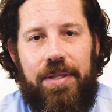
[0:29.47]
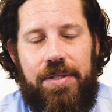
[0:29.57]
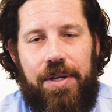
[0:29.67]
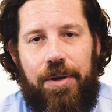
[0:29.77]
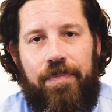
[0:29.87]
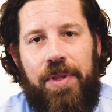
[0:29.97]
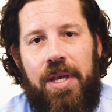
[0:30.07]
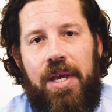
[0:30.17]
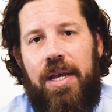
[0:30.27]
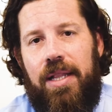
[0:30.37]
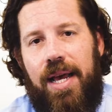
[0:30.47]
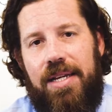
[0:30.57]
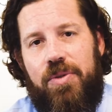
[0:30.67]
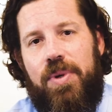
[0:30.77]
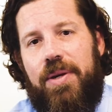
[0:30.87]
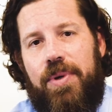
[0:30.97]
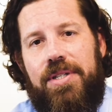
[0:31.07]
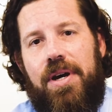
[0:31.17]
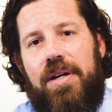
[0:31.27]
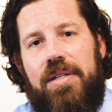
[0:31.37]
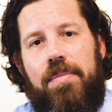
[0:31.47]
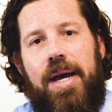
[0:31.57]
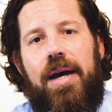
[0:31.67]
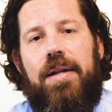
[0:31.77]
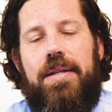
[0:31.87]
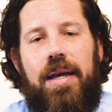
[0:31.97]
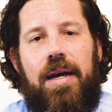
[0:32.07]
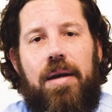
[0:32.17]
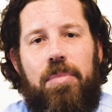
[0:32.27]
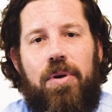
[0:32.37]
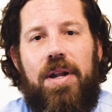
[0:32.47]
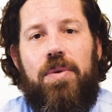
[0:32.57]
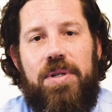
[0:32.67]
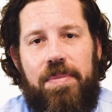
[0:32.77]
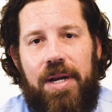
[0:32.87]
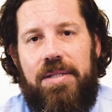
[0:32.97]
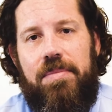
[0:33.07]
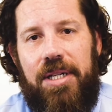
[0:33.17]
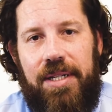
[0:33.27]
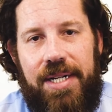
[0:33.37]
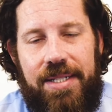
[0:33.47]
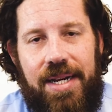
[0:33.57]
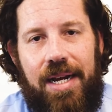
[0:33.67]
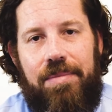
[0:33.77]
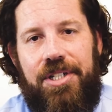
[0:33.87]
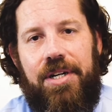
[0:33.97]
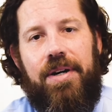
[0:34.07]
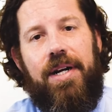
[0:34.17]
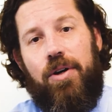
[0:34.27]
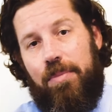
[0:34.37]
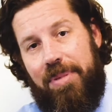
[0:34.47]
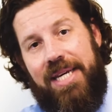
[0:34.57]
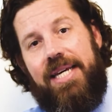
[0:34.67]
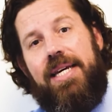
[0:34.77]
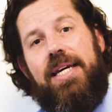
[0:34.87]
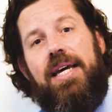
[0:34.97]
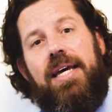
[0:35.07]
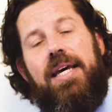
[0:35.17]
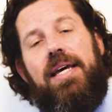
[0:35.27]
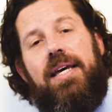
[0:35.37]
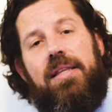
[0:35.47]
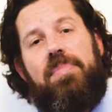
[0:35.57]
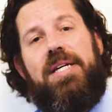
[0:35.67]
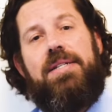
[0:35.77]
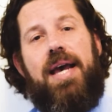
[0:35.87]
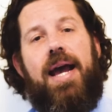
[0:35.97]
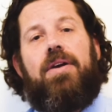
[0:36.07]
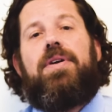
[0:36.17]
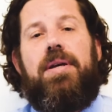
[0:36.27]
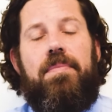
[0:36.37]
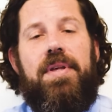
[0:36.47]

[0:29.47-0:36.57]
So last week we talked about parental responsibility and time sharing, or P in the P.E.A.C.E acronym.